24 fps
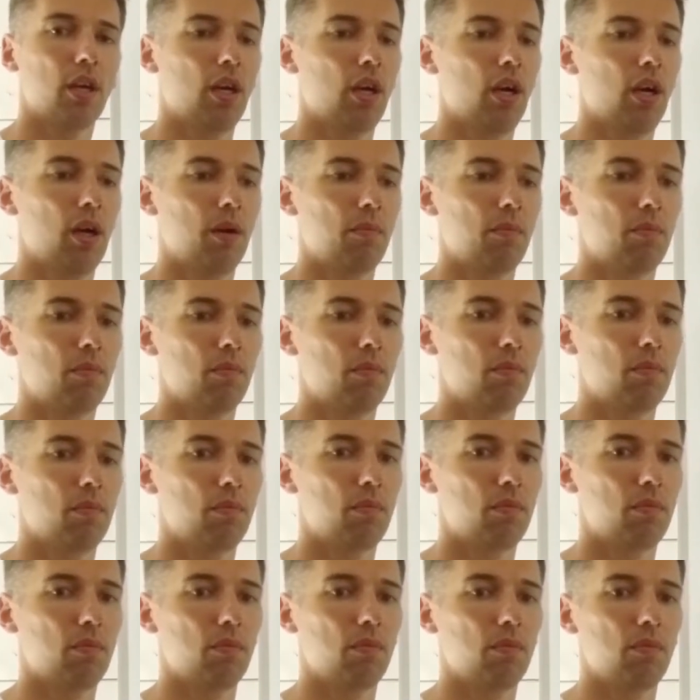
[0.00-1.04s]

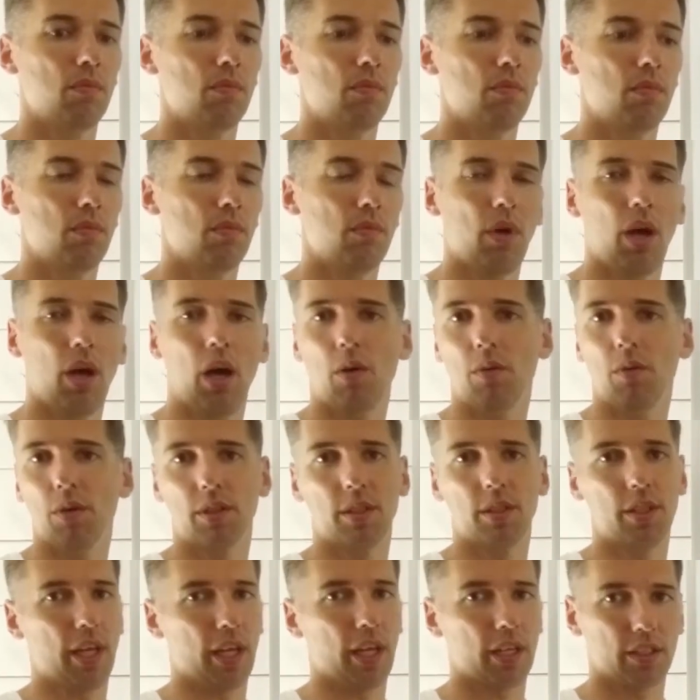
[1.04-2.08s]
How
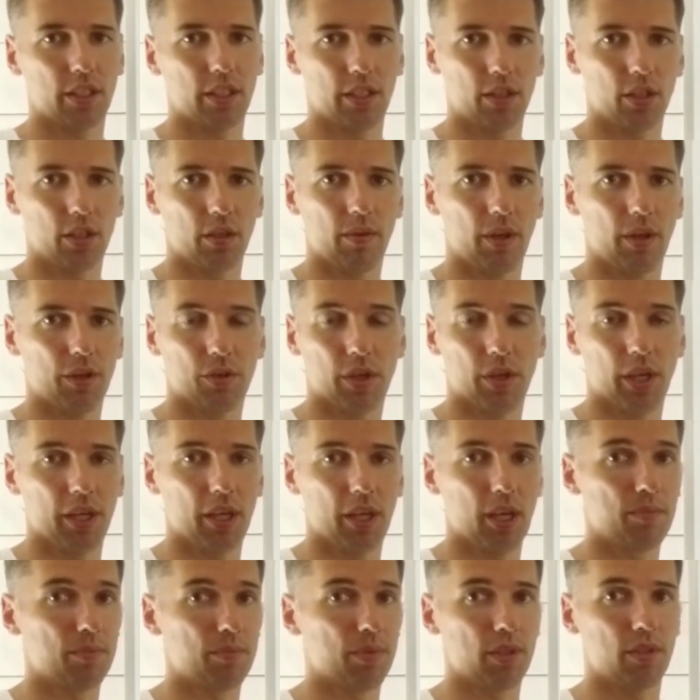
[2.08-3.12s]
would the next interval, you
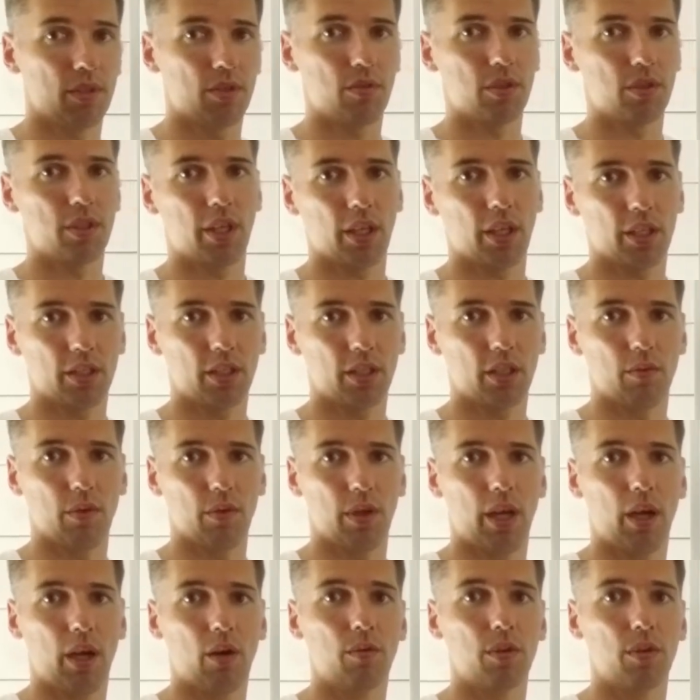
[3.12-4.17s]
get up and do the next
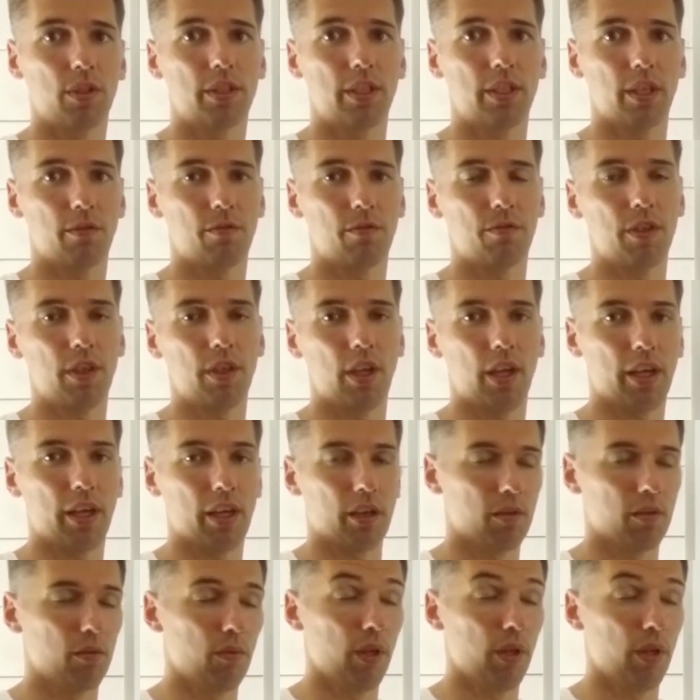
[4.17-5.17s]
interval, how would that feel like?